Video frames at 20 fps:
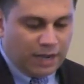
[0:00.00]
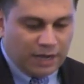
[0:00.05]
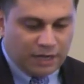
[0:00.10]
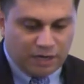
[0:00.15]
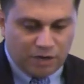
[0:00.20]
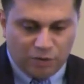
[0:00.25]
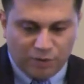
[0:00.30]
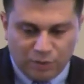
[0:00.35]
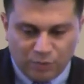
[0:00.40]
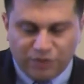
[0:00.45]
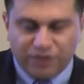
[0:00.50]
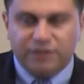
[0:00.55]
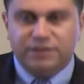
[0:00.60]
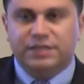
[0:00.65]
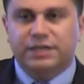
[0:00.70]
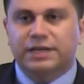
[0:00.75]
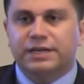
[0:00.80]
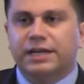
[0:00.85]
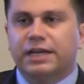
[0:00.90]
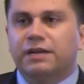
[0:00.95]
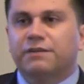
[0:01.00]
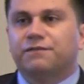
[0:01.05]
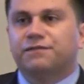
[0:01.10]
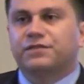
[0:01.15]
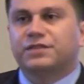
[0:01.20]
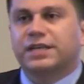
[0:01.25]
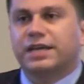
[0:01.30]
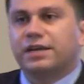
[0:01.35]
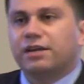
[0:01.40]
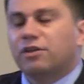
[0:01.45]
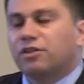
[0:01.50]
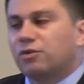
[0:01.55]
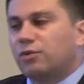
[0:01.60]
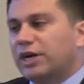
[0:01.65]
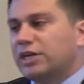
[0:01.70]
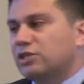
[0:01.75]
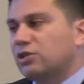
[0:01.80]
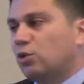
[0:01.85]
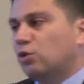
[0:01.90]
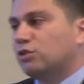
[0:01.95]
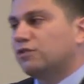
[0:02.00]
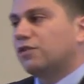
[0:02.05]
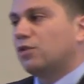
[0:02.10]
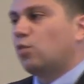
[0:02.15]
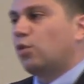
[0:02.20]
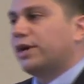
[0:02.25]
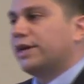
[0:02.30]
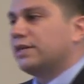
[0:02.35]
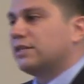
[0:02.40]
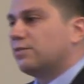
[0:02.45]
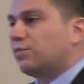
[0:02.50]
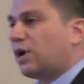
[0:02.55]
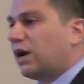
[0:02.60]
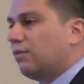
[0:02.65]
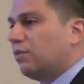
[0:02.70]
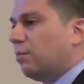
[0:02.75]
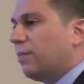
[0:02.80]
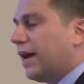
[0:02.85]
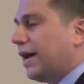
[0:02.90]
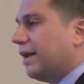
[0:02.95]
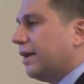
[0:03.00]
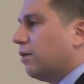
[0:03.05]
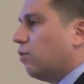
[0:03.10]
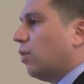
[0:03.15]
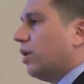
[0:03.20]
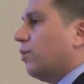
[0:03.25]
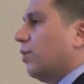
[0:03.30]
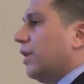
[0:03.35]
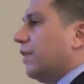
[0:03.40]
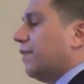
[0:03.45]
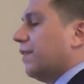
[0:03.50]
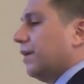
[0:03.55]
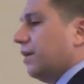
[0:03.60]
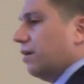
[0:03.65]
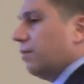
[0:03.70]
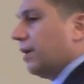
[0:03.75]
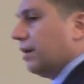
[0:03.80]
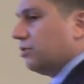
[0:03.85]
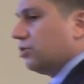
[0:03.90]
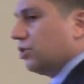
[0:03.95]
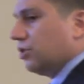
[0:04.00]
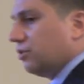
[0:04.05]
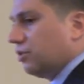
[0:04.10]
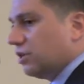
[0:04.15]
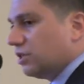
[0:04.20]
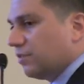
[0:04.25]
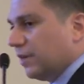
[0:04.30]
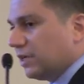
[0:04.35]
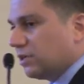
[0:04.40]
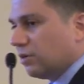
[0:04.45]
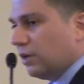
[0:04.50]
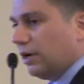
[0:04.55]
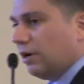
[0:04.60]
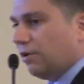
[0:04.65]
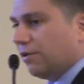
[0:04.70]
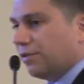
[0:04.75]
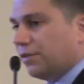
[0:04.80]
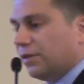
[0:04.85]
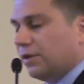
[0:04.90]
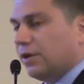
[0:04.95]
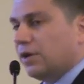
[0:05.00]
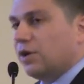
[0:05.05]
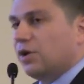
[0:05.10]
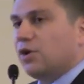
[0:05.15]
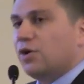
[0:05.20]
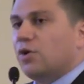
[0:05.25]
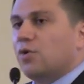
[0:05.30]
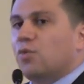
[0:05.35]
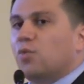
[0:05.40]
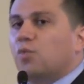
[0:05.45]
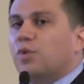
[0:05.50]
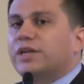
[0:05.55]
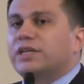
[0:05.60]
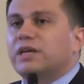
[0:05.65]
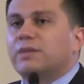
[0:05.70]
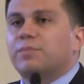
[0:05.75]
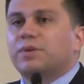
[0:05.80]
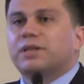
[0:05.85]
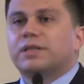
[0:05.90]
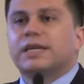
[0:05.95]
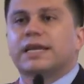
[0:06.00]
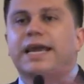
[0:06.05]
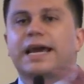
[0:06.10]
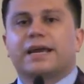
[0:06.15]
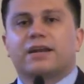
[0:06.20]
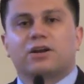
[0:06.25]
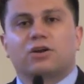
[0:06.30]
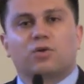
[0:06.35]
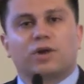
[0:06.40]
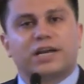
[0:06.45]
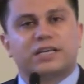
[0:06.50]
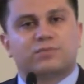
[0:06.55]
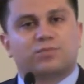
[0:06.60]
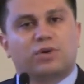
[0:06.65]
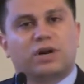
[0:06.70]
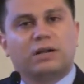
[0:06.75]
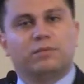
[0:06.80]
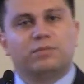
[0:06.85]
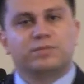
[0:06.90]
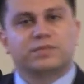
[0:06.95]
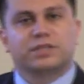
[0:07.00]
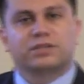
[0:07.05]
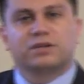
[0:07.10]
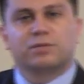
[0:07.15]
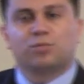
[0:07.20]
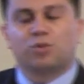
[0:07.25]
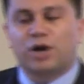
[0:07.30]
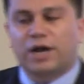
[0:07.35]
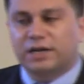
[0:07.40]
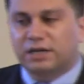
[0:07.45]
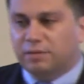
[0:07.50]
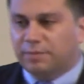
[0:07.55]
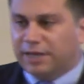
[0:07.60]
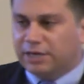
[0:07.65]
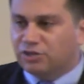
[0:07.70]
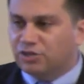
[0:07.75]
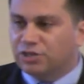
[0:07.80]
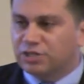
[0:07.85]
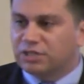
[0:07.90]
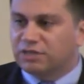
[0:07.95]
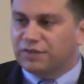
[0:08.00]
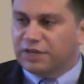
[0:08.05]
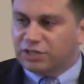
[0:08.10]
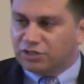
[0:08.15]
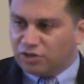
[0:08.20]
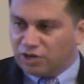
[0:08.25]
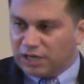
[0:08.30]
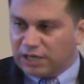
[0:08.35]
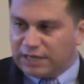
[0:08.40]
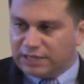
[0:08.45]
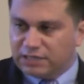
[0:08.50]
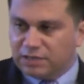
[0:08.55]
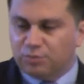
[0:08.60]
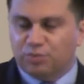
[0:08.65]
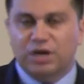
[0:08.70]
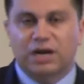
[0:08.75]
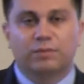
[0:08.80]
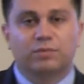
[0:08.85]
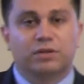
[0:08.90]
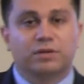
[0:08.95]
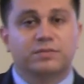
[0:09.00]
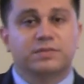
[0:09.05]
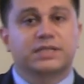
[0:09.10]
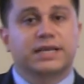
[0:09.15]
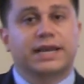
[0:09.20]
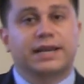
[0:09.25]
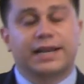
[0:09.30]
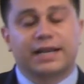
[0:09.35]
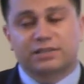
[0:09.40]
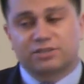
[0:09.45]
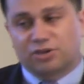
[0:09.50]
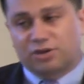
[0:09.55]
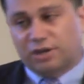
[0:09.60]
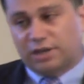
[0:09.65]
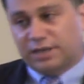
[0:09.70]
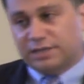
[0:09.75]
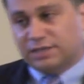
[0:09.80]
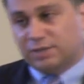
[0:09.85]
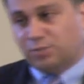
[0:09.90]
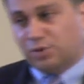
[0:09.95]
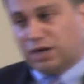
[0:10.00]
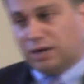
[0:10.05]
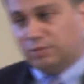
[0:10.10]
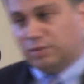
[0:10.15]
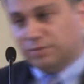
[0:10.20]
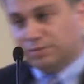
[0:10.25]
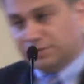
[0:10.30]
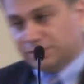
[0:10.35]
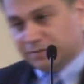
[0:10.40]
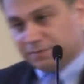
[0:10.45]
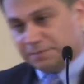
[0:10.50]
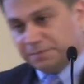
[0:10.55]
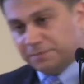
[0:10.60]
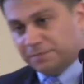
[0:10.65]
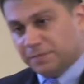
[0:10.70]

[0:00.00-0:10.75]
And going with this idea of setting thresholds for what is problematic, when we think about children's mental health, we typically categorize problems into broad dimensions of internalizing problems and externalizing problems.